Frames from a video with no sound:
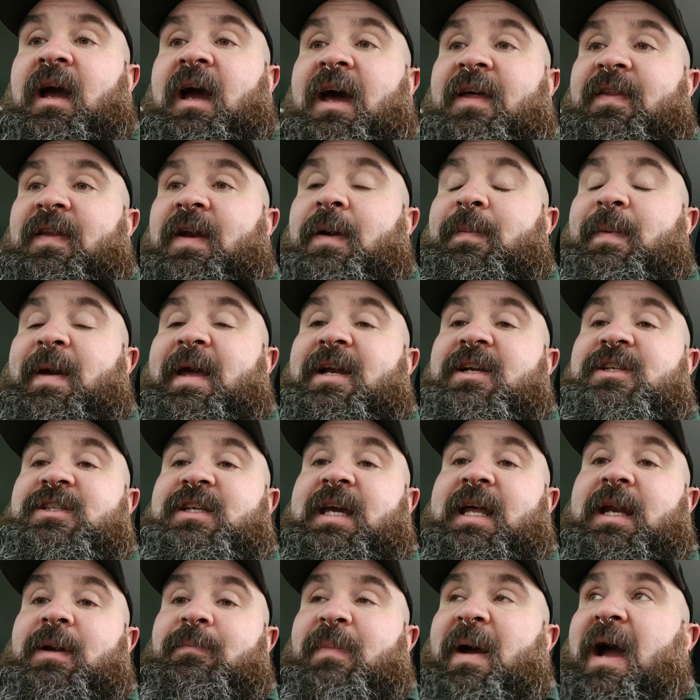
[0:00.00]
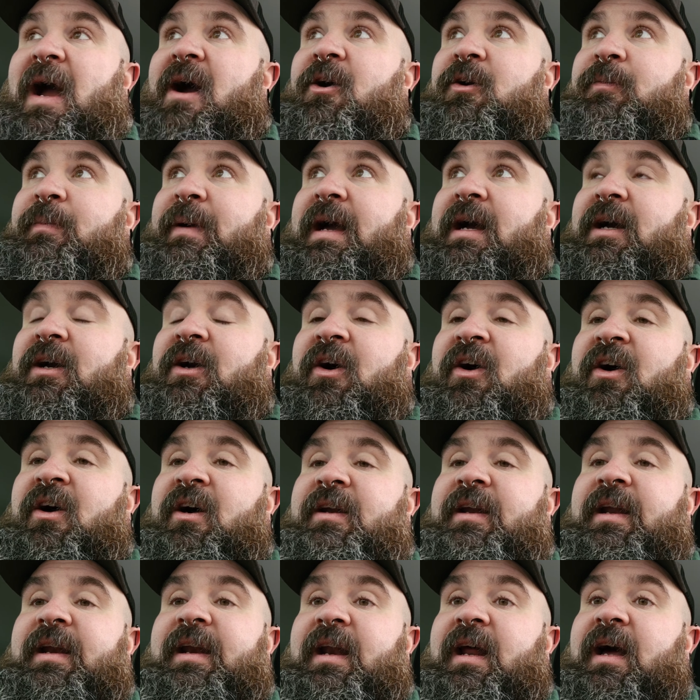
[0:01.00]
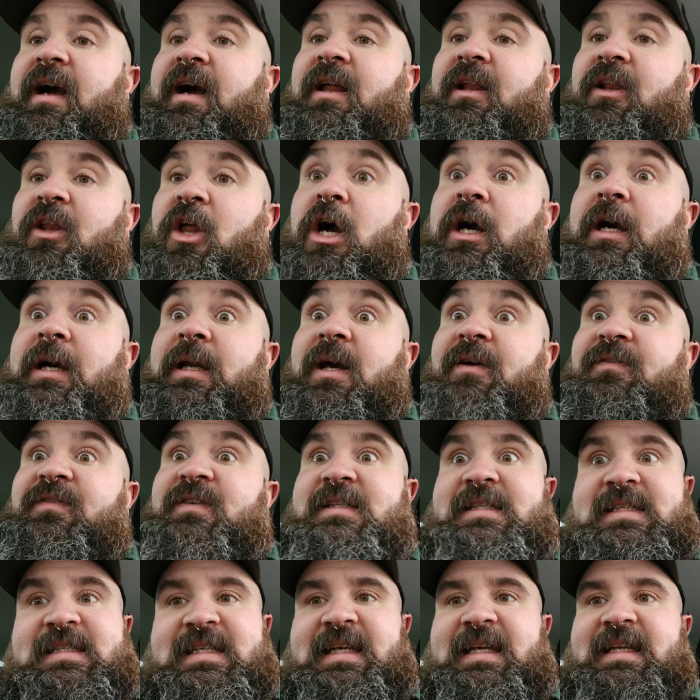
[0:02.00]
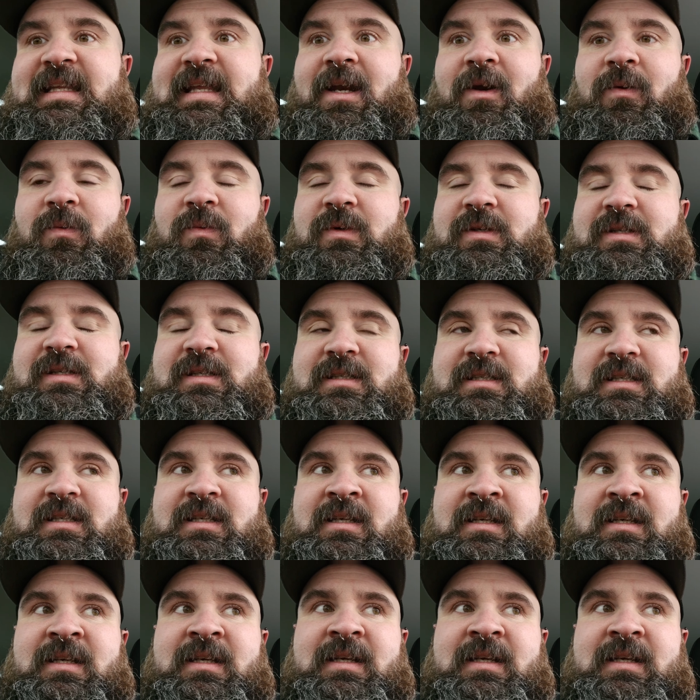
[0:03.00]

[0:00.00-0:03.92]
And then I managed to get it powered back on and long enough to see that it was